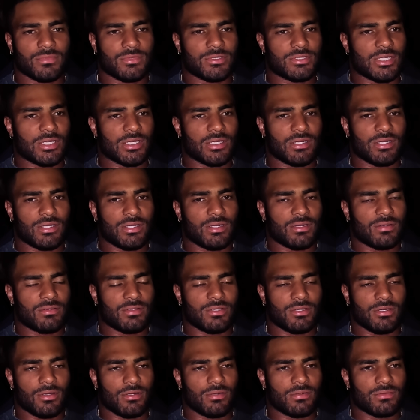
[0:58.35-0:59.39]

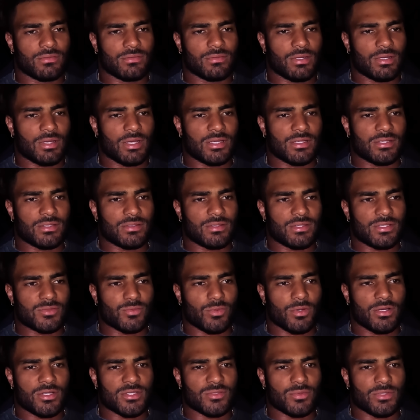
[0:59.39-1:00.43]
as
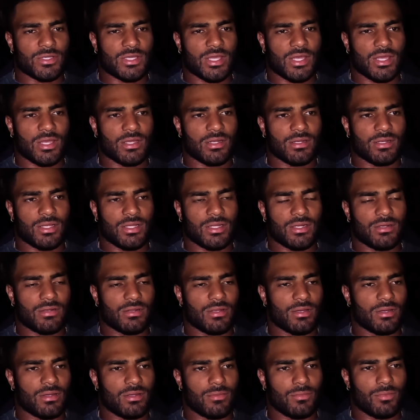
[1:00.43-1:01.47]
well as we can,
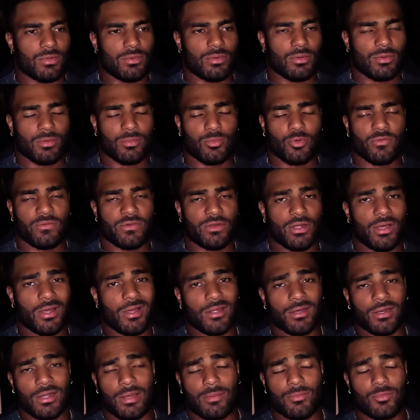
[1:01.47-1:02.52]
and we're moving
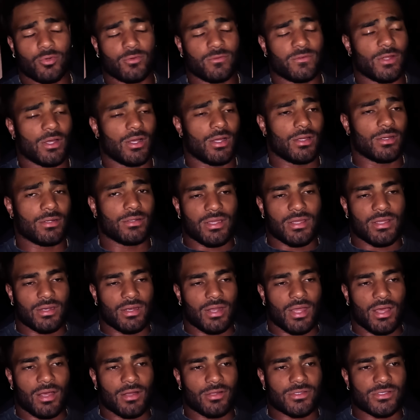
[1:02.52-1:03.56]
on. I moved on,
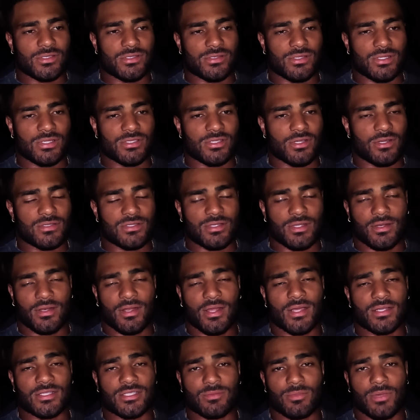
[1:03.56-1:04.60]
now it's on to the
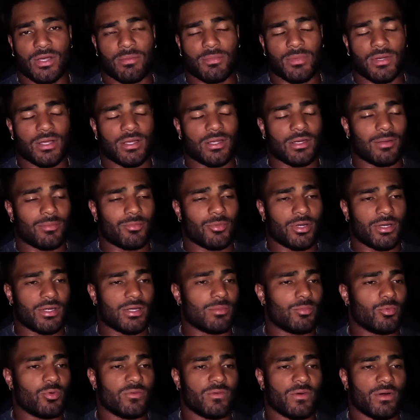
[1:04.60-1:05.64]
next. In my mind, I'm ready to
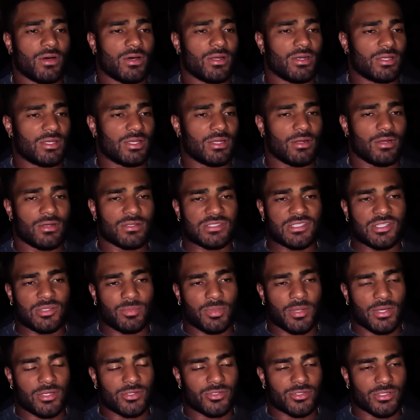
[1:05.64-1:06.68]
move on and get on to the
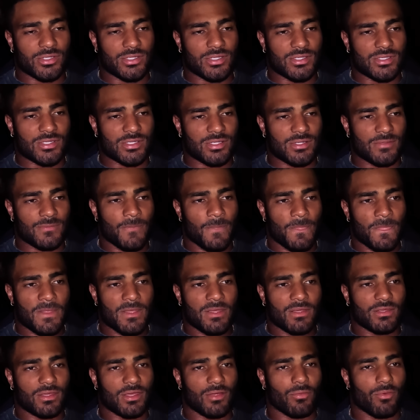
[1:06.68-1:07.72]
Patriots and
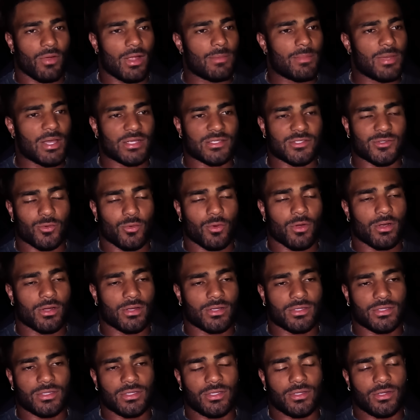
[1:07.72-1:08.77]
get right back to work.
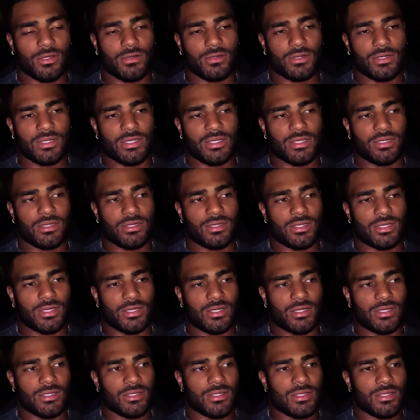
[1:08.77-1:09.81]

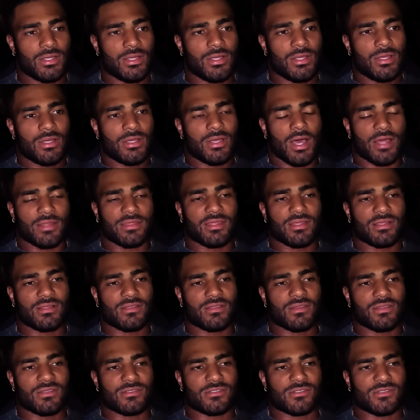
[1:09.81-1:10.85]
I think
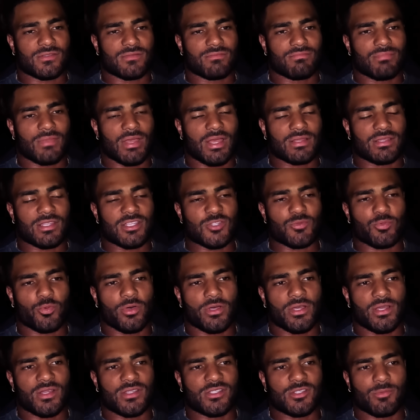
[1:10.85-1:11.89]
it's at this
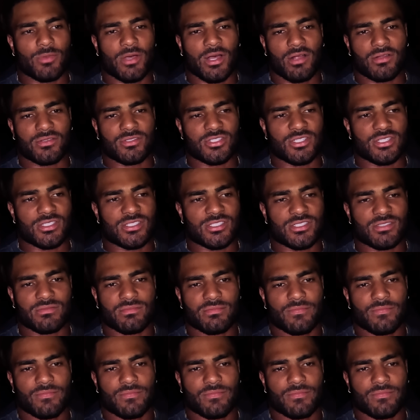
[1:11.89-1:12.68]
point it's about just